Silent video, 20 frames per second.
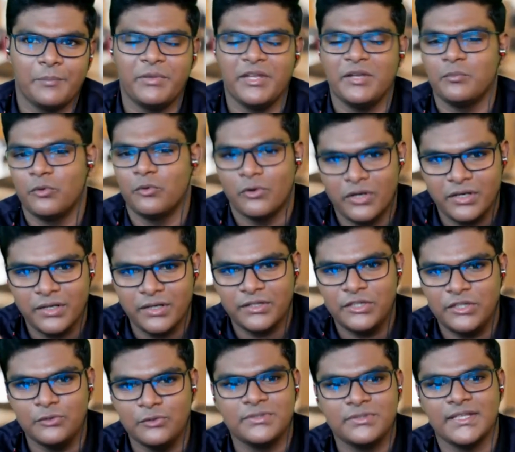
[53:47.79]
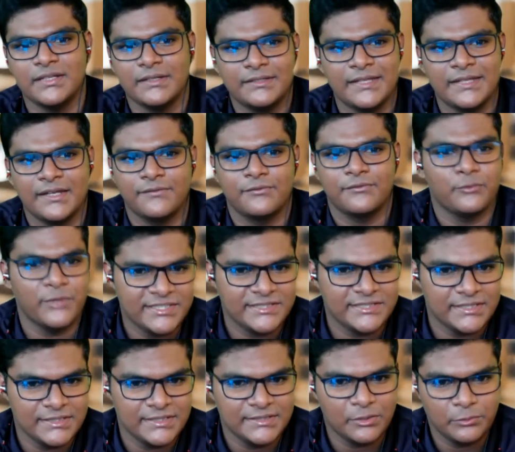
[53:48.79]
a bit more new set, set of
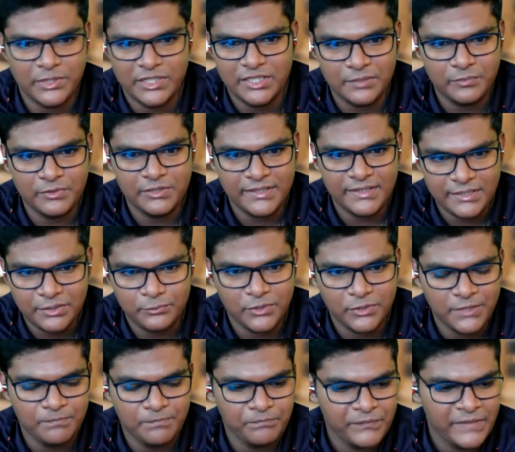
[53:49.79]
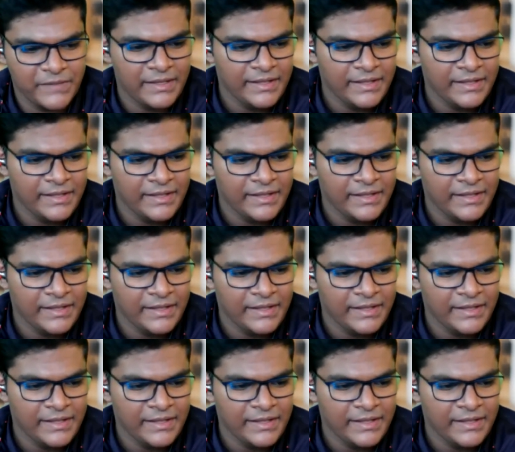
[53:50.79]
questions available as well.